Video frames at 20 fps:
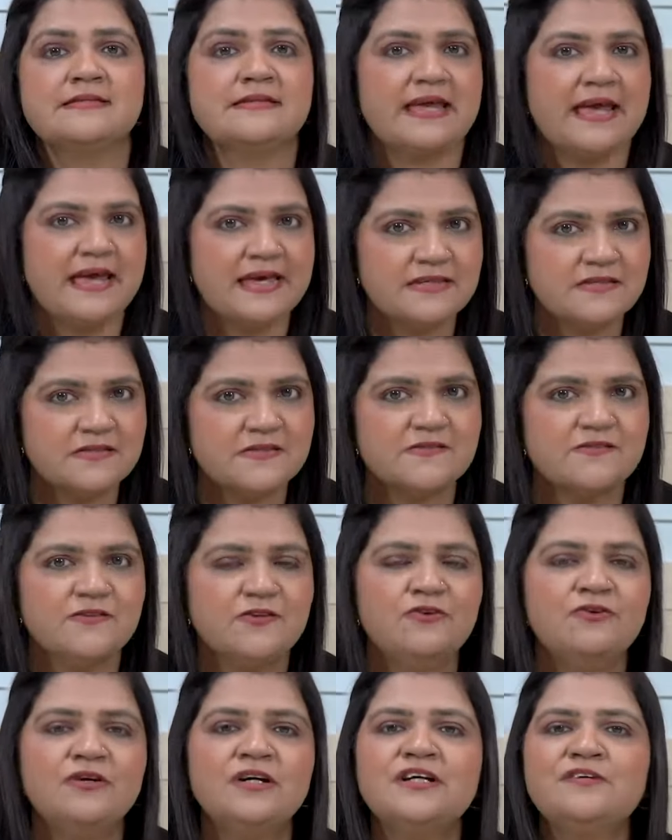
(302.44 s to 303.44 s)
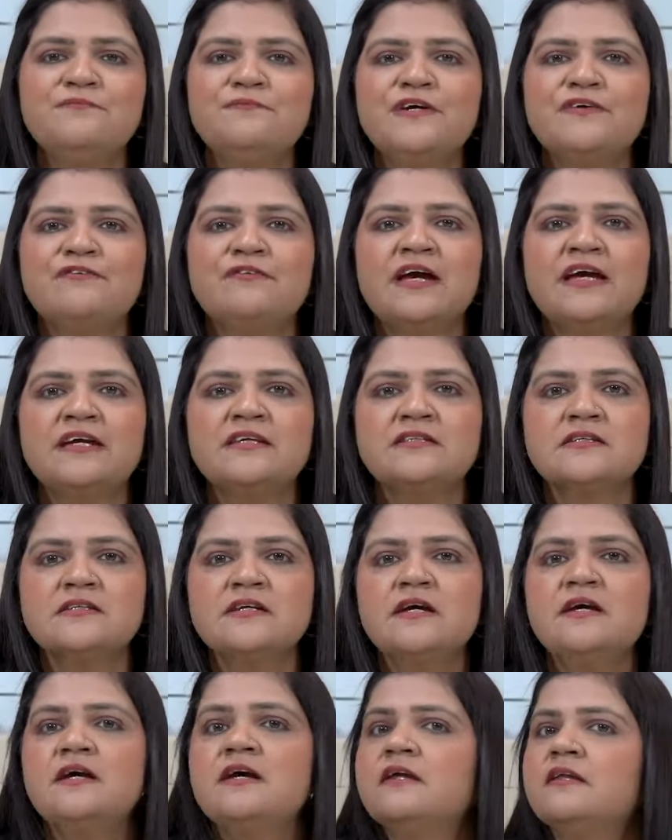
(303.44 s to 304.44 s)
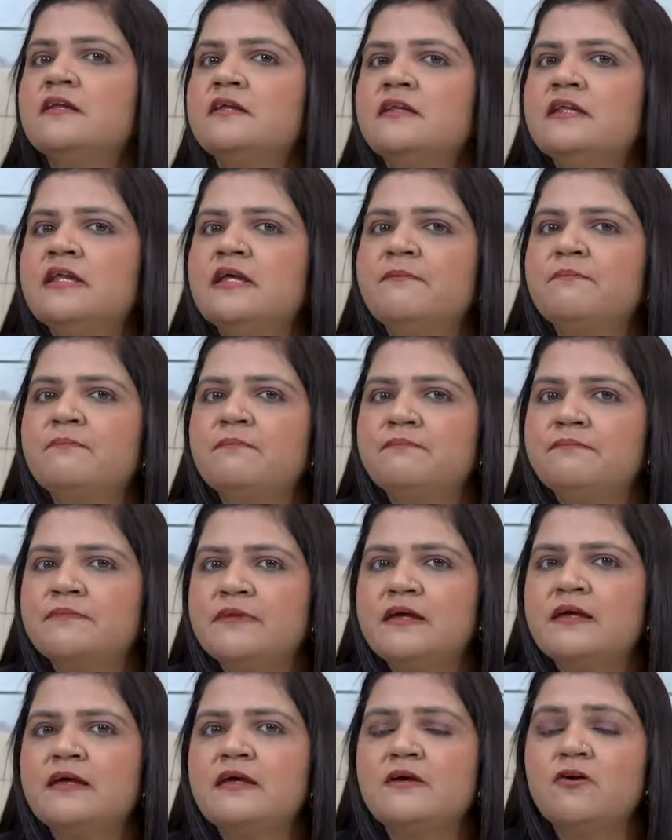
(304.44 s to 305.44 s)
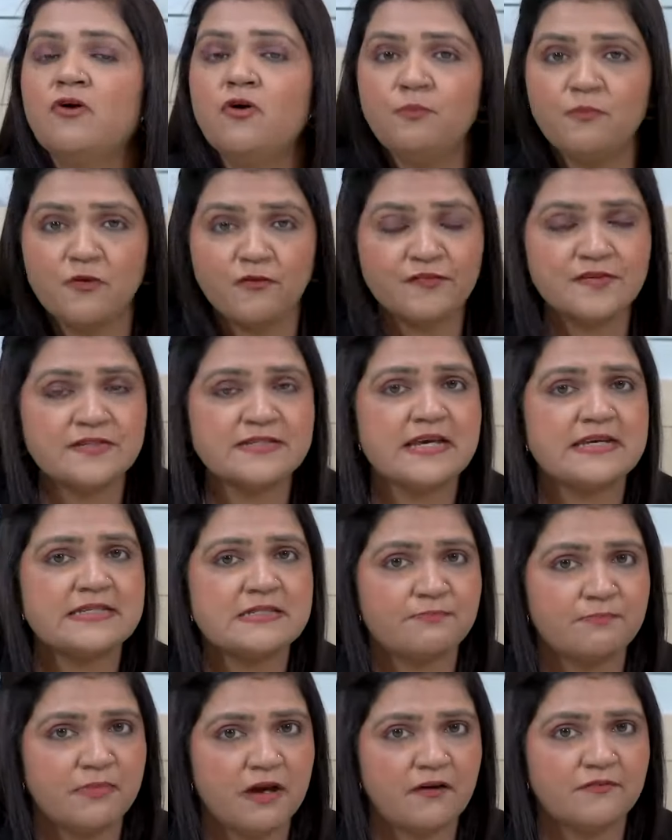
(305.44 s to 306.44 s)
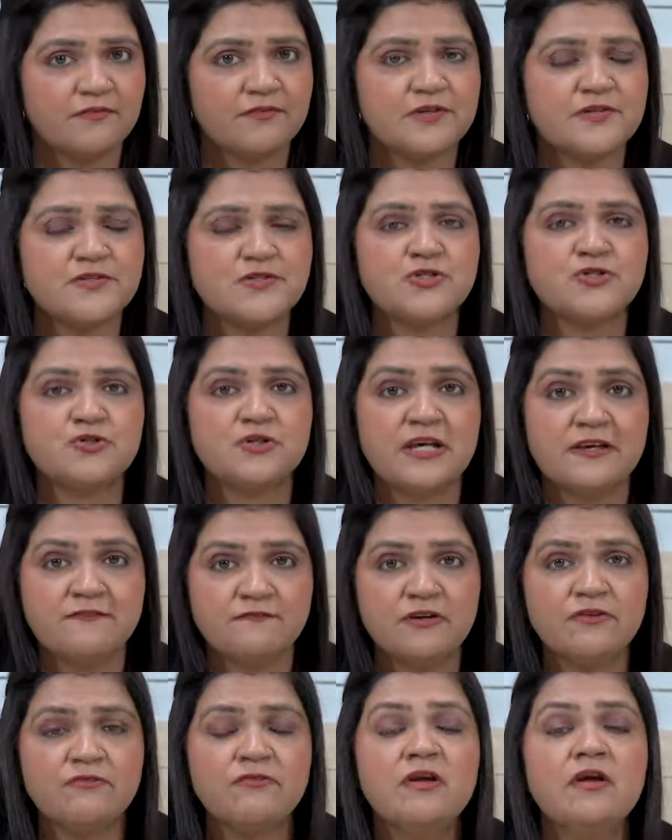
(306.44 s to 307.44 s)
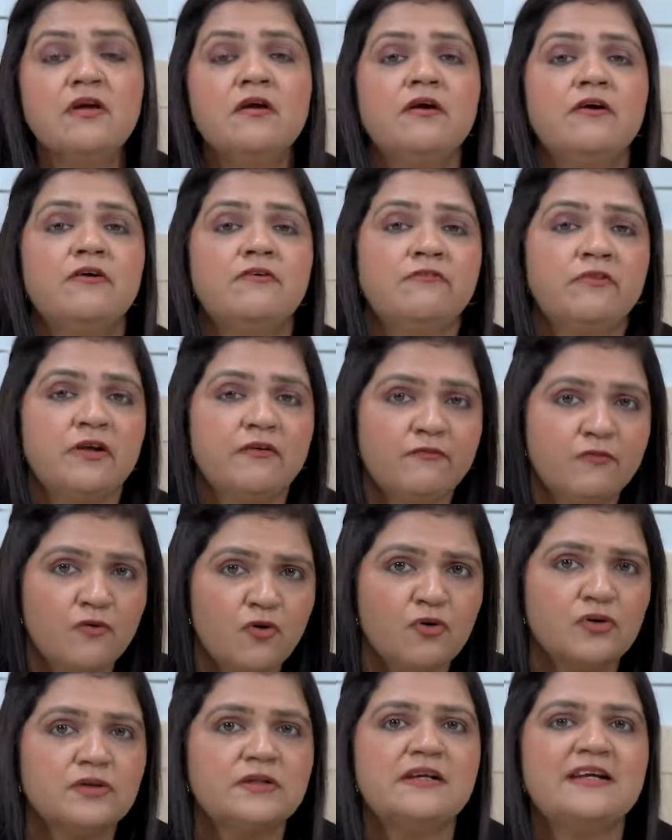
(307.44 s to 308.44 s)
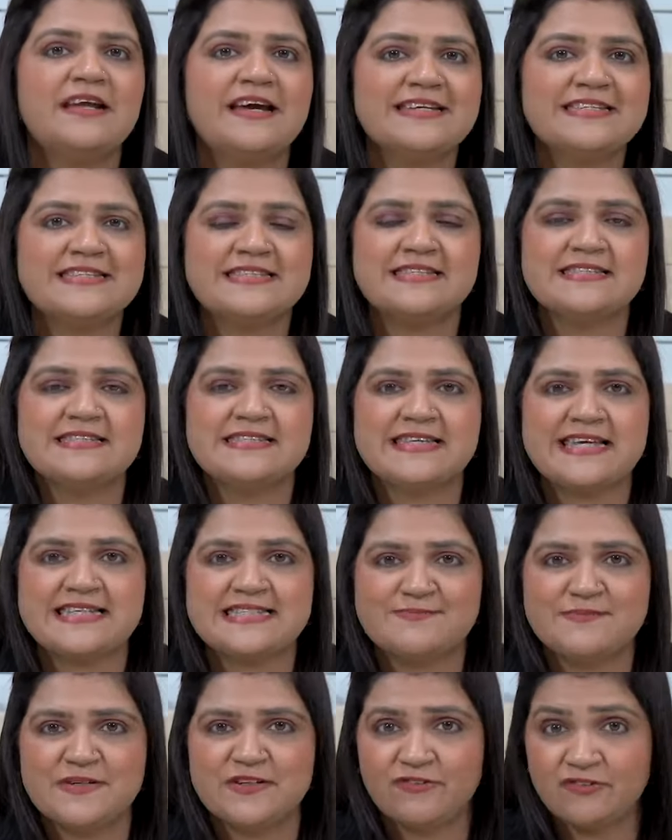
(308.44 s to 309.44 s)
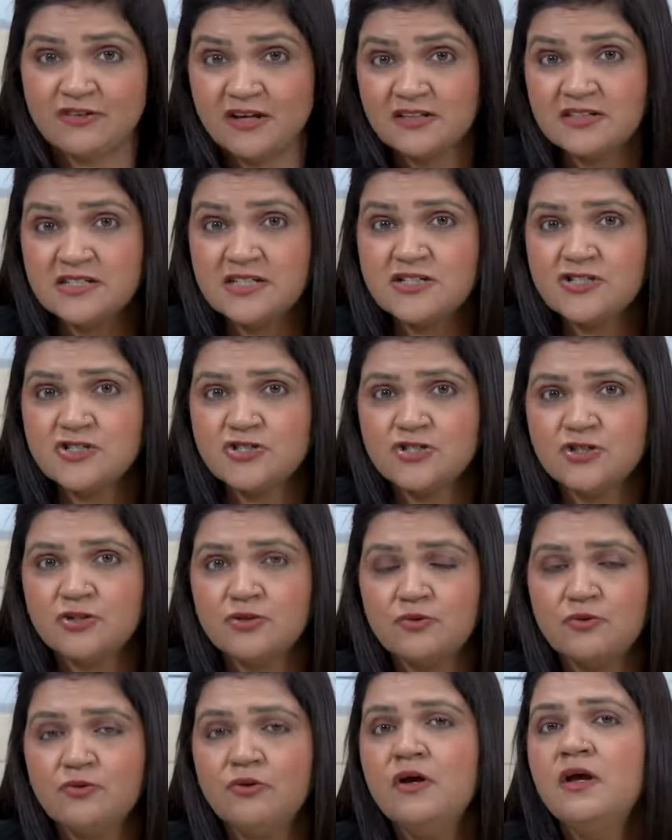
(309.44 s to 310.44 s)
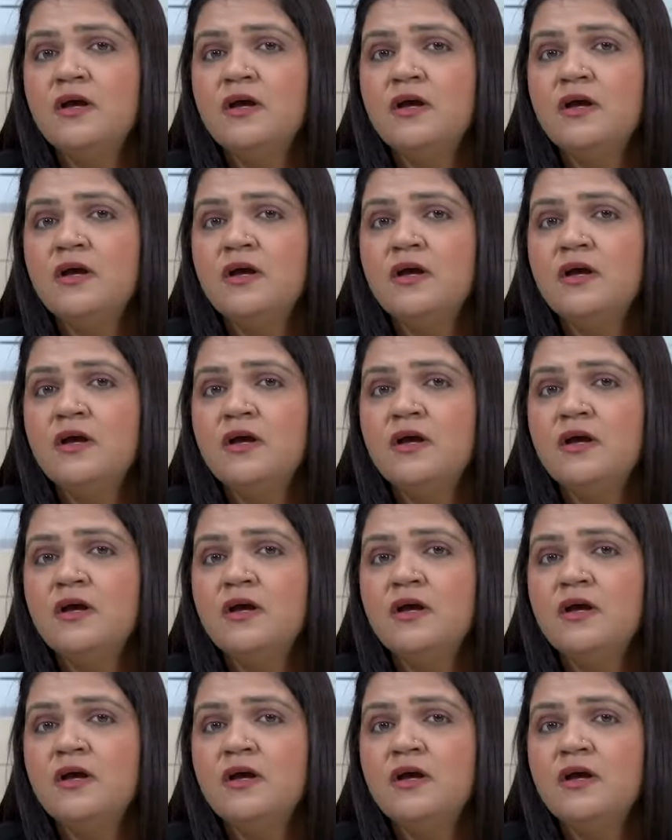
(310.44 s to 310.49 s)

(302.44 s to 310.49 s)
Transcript: Yes, you heard me right. The Home Office has powers to even revoke the license that's been granted to you